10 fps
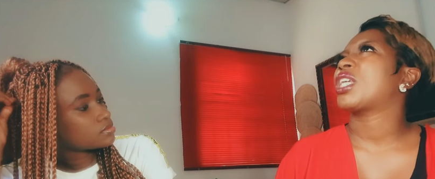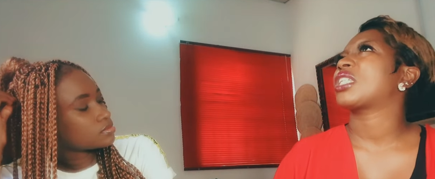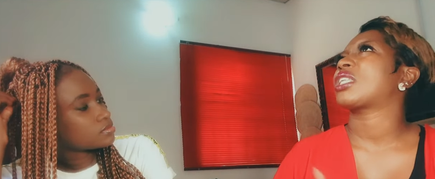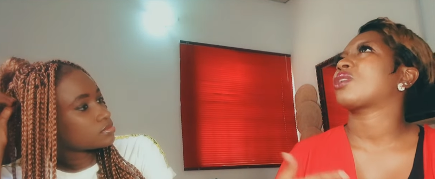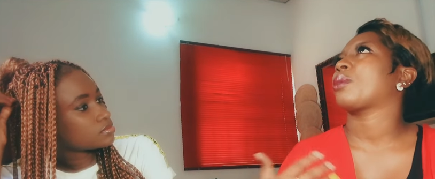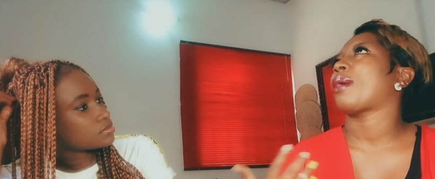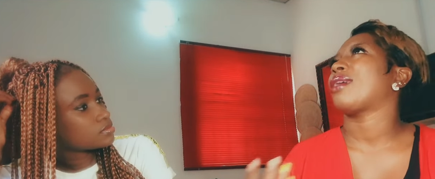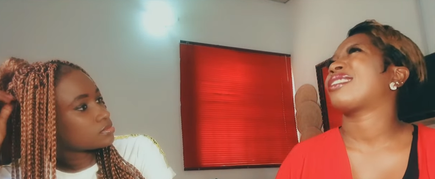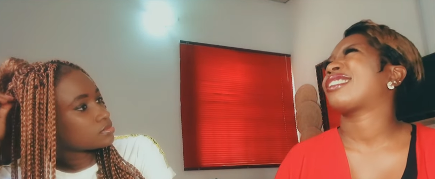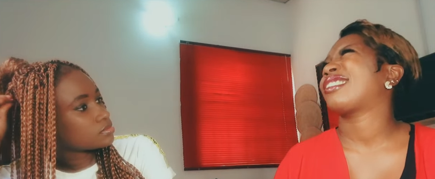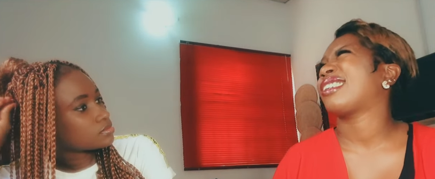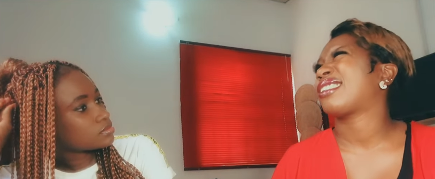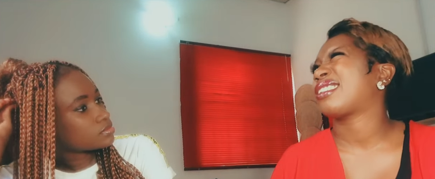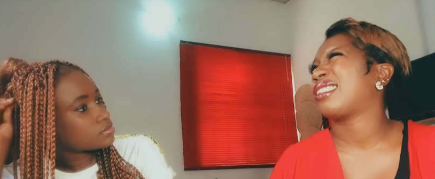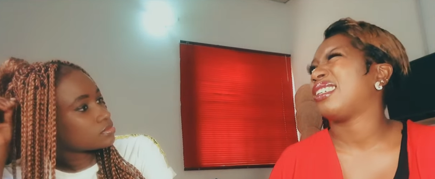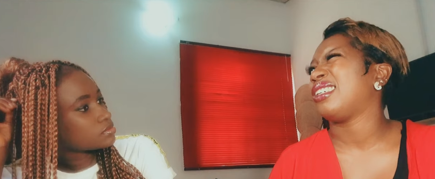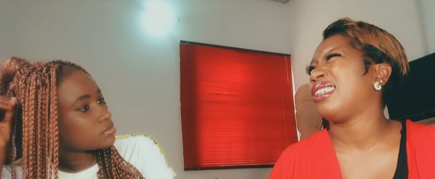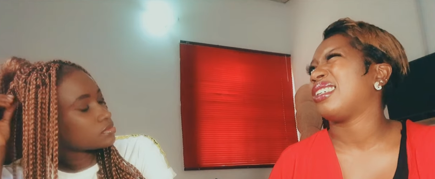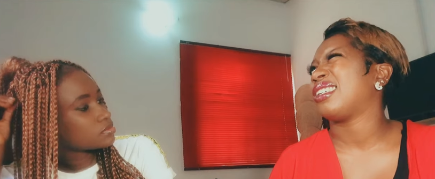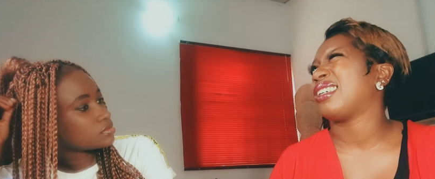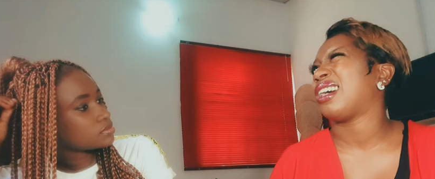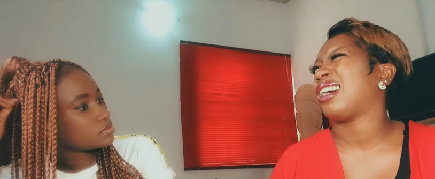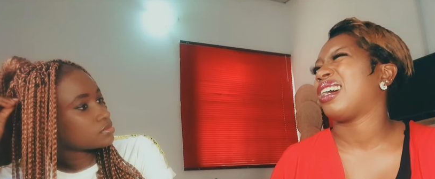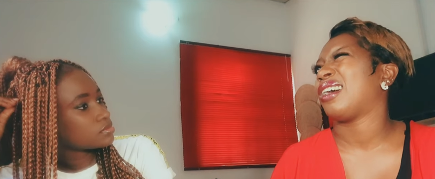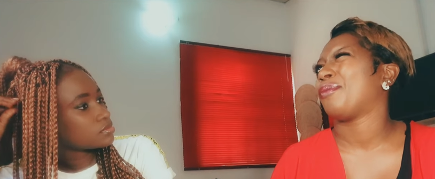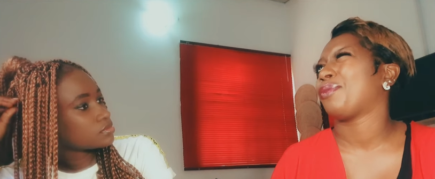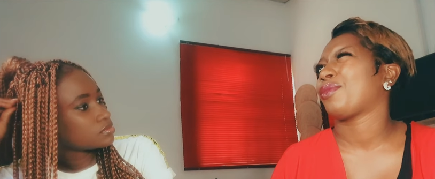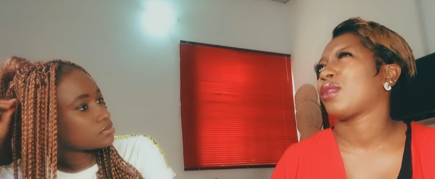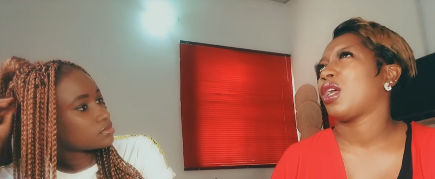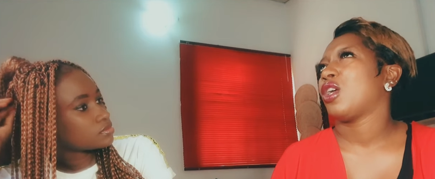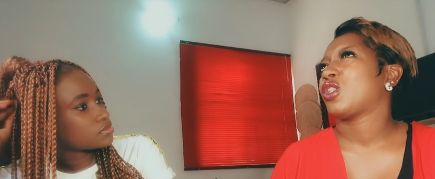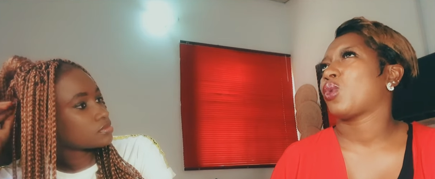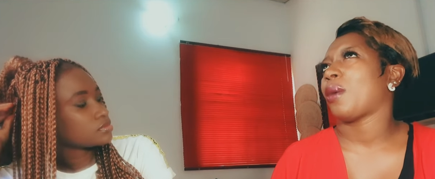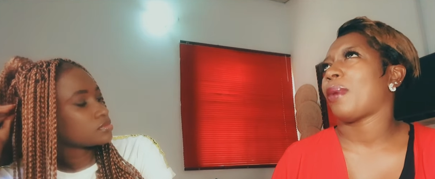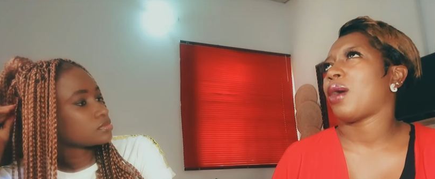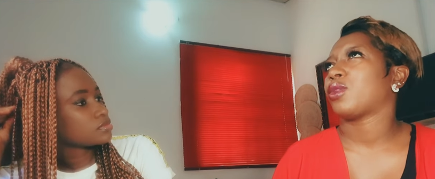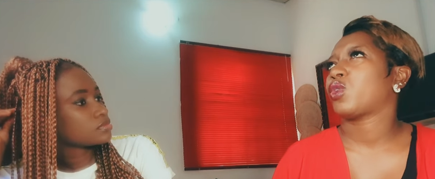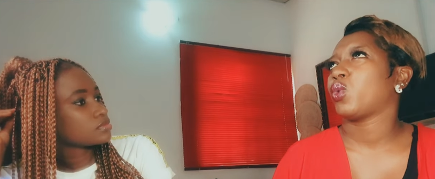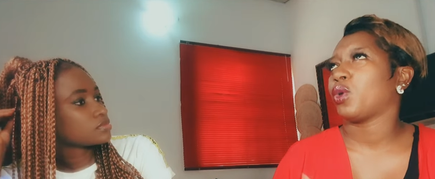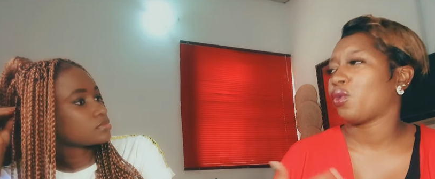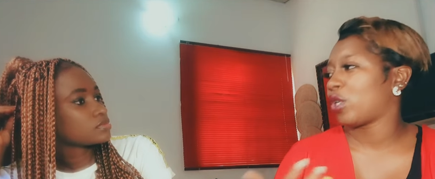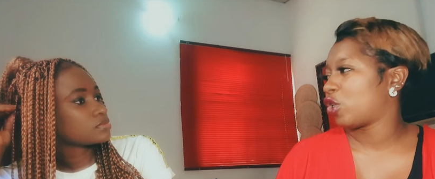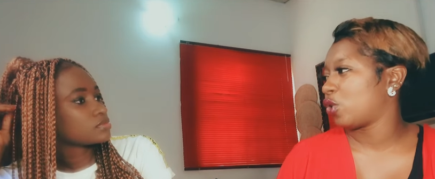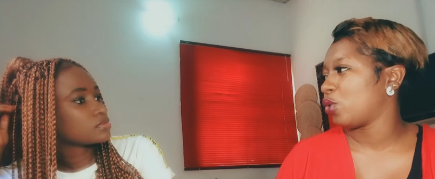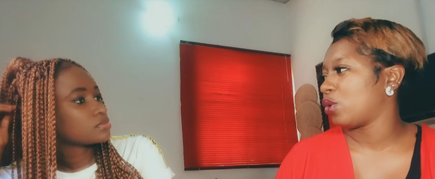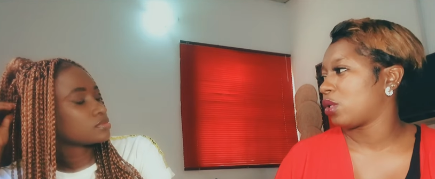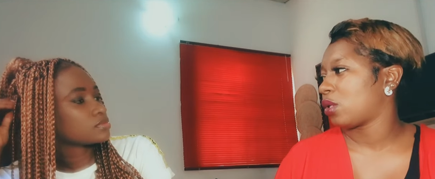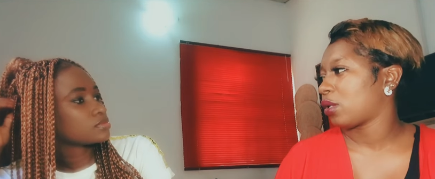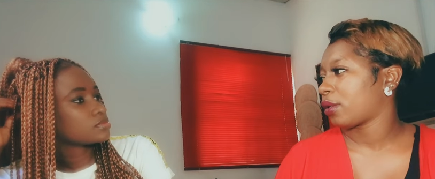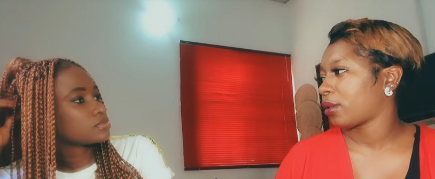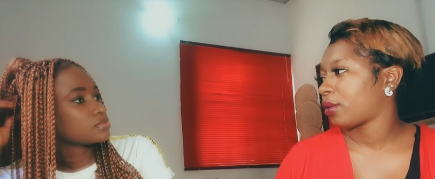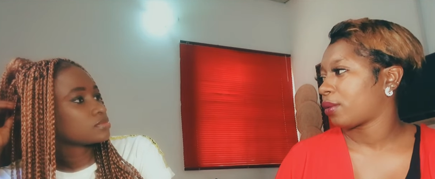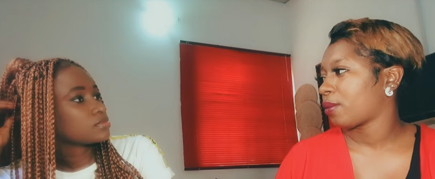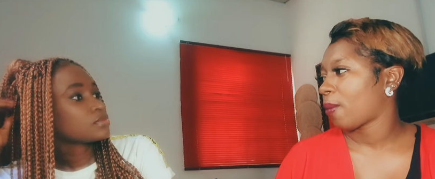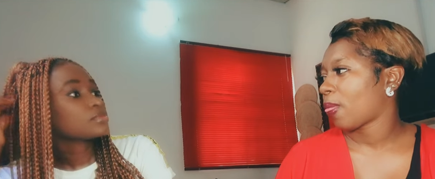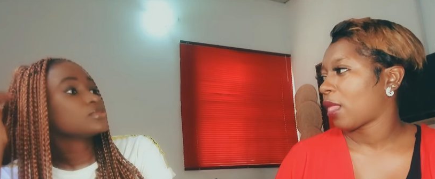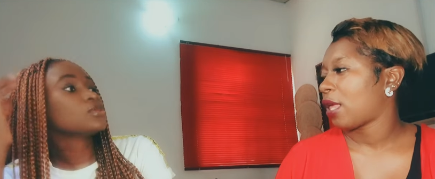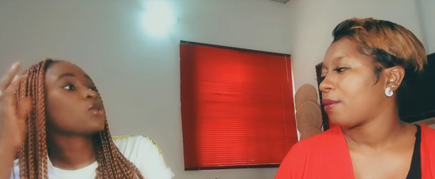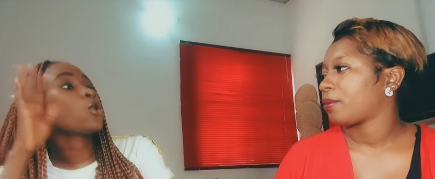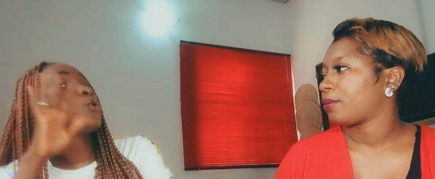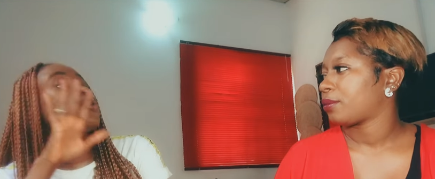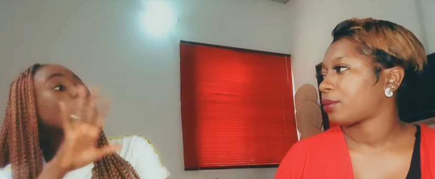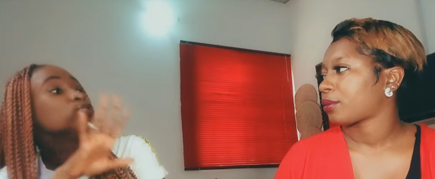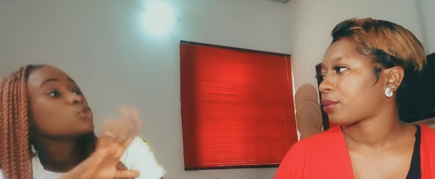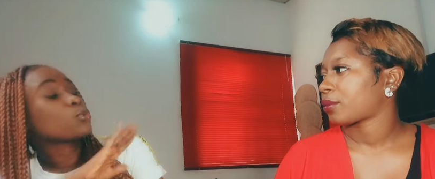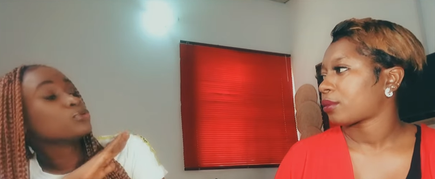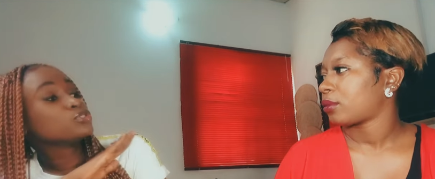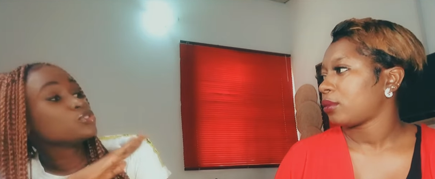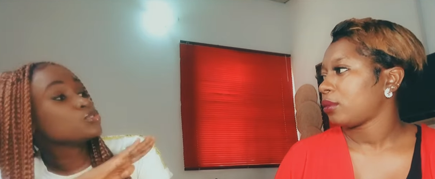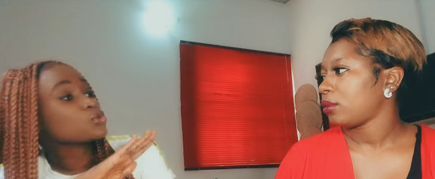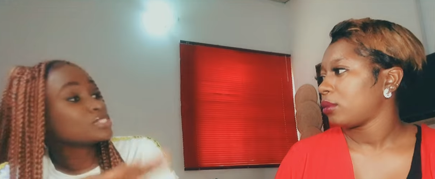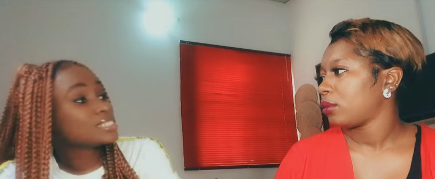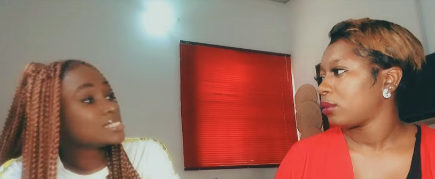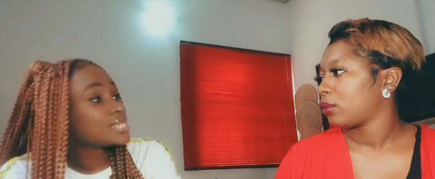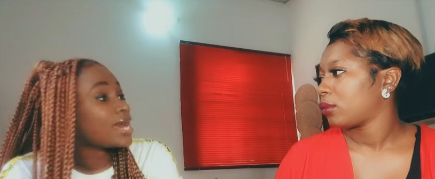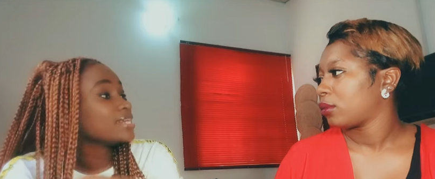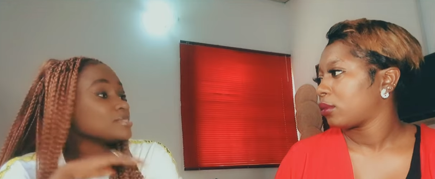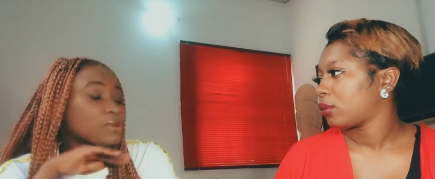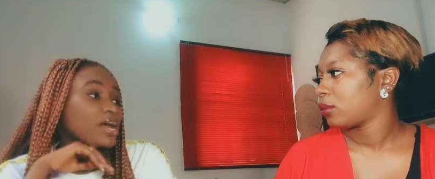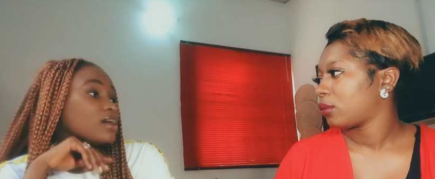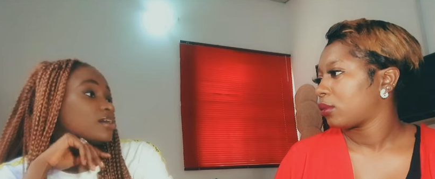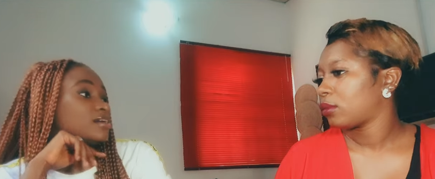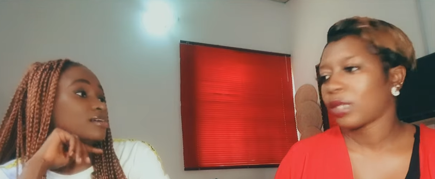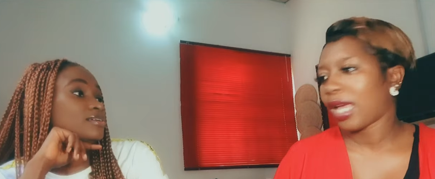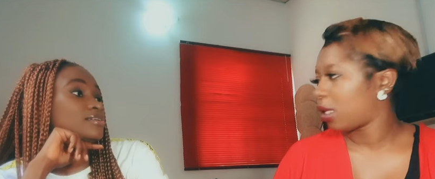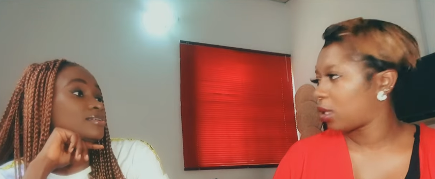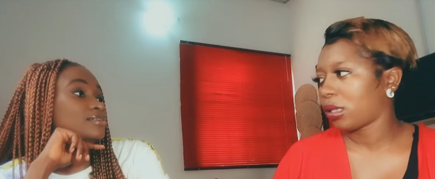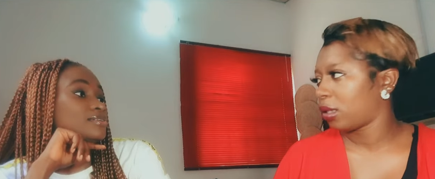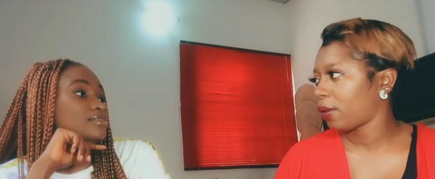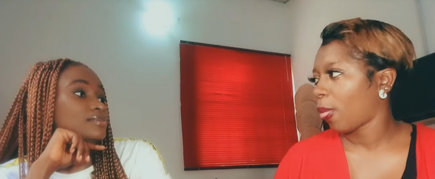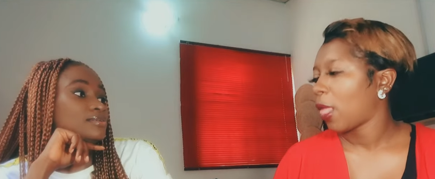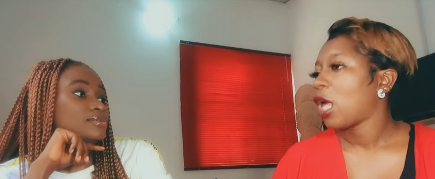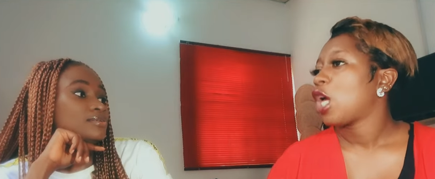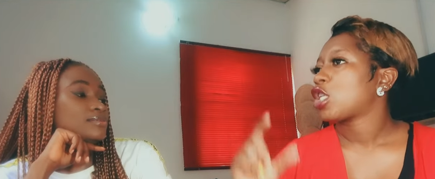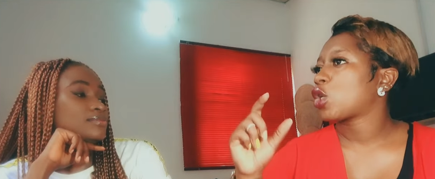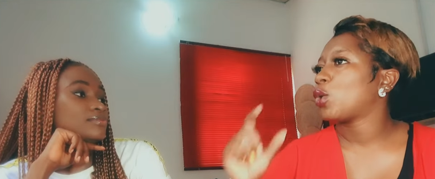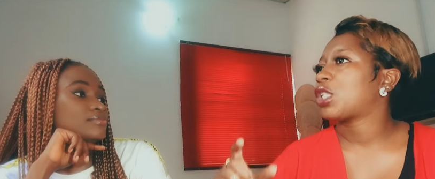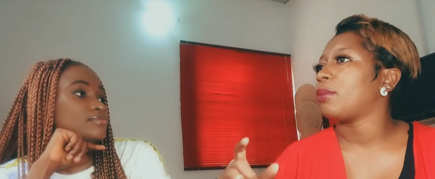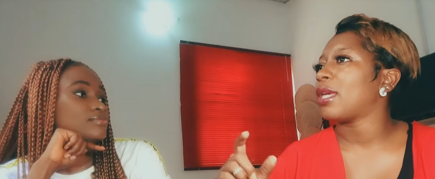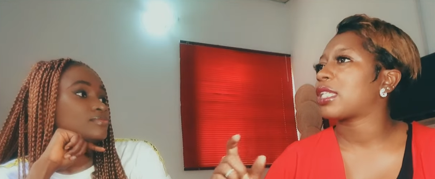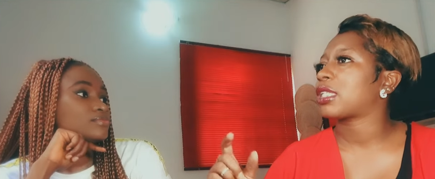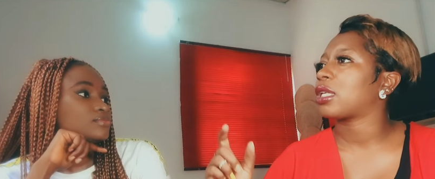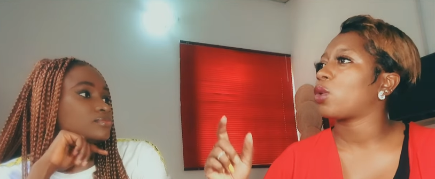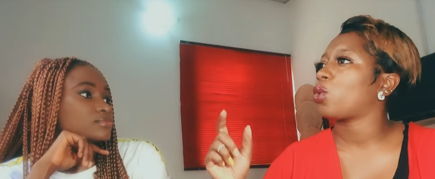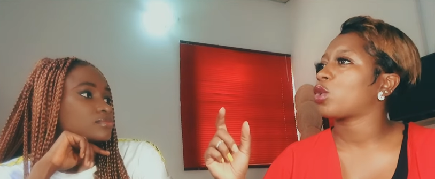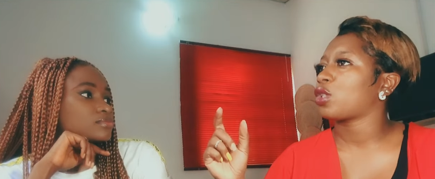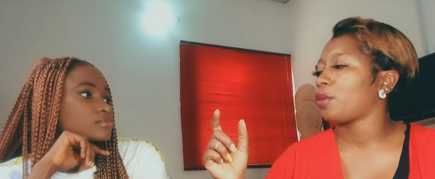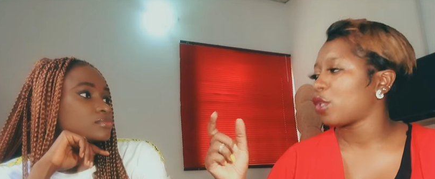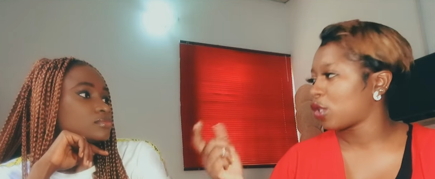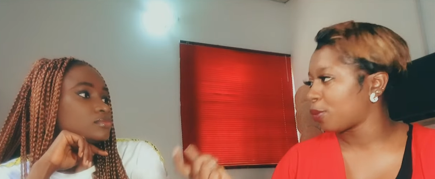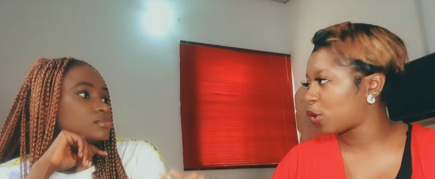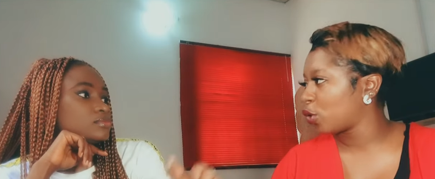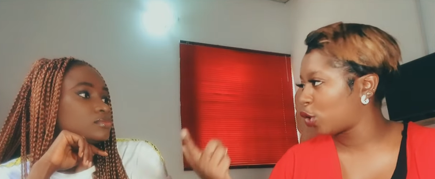Speaker 1: she sells about 60 um, to about 200 shoes not
Speaker 2: owned or produced or designed by her
Speaker 1: nah nothing so she makes some on some shoes